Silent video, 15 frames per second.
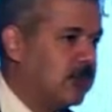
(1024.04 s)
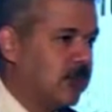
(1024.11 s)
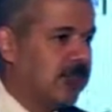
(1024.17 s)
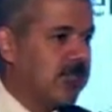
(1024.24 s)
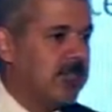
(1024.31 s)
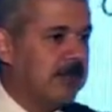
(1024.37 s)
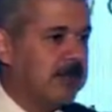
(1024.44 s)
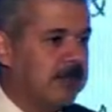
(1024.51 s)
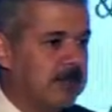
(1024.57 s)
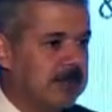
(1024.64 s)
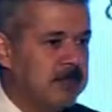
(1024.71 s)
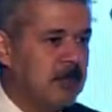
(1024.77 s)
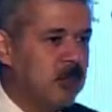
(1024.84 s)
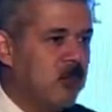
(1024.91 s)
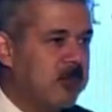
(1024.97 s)
with them,
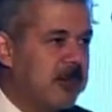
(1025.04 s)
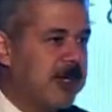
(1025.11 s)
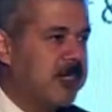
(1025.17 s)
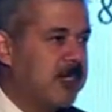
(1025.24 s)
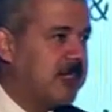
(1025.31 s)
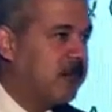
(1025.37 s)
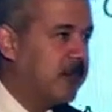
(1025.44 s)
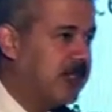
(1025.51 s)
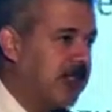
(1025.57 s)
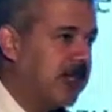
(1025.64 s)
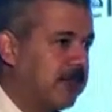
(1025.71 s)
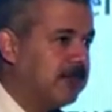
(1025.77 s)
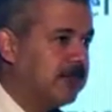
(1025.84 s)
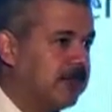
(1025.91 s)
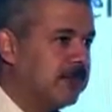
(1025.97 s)
blueprinting with
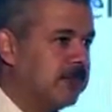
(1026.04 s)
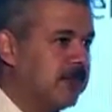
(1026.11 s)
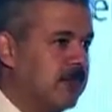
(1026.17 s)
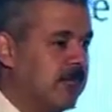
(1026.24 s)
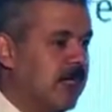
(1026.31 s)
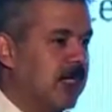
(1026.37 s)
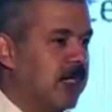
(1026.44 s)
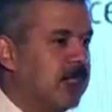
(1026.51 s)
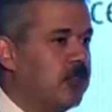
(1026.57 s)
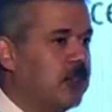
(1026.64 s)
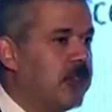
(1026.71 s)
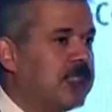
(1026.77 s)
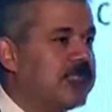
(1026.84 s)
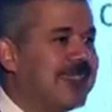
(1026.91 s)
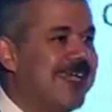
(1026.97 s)
them, it
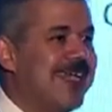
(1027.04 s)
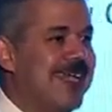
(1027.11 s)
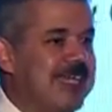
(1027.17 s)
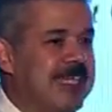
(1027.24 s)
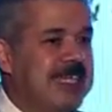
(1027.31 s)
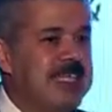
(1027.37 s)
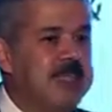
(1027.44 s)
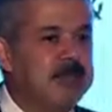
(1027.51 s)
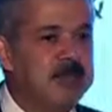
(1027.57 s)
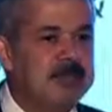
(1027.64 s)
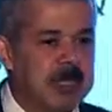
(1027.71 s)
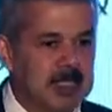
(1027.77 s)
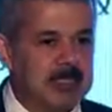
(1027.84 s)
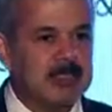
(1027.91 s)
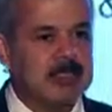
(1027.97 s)
took us 18
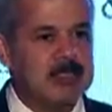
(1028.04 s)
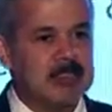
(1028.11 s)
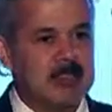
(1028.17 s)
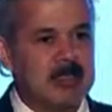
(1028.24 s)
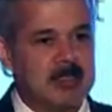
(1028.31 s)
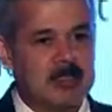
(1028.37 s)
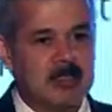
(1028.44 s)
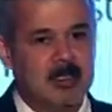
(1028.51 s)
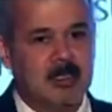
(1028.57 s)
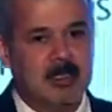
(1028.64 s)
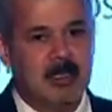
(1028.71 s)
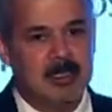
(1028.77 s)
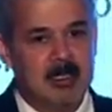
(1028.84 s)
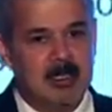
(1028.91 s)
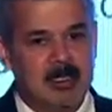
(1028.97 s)
months
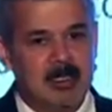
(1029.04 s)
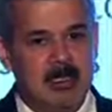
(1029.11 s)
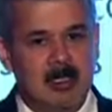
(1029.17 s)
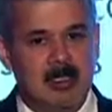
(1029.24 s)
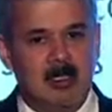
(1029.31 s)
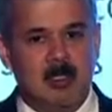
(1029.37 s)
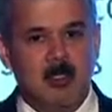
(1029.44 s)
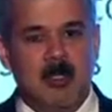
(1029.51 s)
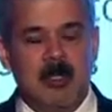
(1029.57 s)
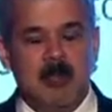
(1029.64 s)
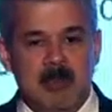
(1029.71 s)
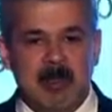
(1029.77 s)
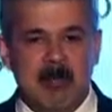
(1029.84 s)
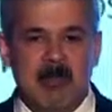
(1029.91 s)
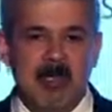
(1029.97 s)
to
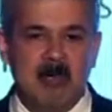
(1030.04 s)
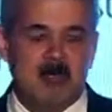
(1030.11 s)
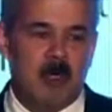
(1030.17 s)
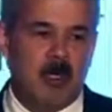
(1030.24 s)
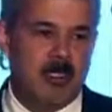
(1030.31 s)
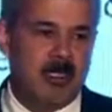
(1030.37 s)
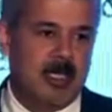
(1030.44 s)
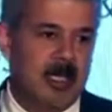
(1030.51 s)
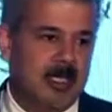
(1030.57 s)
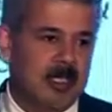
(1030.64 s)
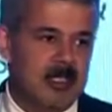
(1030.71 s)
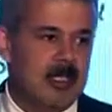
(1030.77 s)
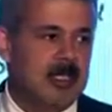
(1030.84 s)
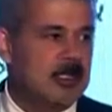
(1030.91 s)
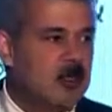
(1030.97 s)
implement what our
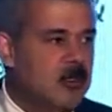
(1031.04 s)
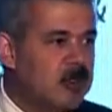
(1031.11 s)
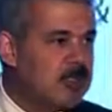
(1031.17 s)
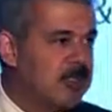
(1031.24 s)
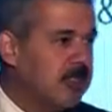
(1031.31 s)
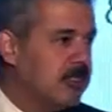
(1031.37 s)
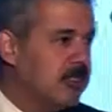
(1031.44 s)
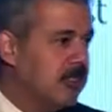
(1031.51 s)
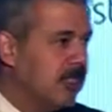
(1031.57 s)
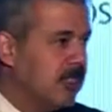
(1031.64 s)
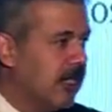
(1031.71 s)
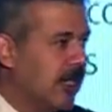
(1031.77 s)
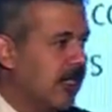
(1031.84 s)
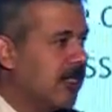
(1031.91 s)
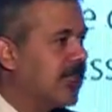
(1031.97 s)
conclusion
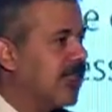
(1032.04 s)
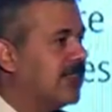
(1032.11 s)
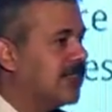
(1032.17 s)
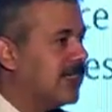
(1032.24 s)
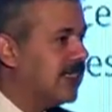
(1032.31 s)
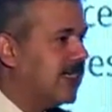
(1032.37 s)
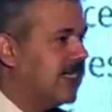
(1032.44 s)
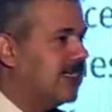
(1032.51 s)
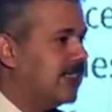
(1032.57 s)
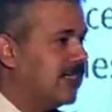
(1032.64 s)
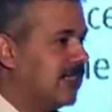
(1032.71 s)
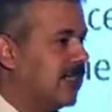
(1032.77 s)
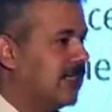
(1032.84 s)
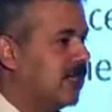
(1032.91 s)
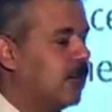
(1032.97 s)
and our
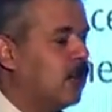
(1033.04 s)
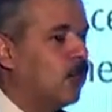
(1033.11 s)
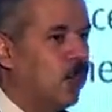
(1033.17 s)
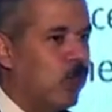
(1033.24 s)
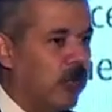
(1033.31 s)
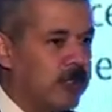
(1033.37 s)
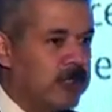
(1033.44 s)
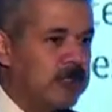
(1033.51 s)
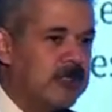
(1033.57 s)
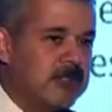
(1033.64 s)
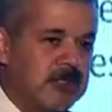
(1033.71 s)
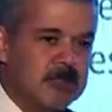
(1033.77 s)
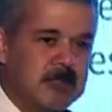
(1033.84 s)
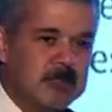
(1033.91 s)
consultancy was.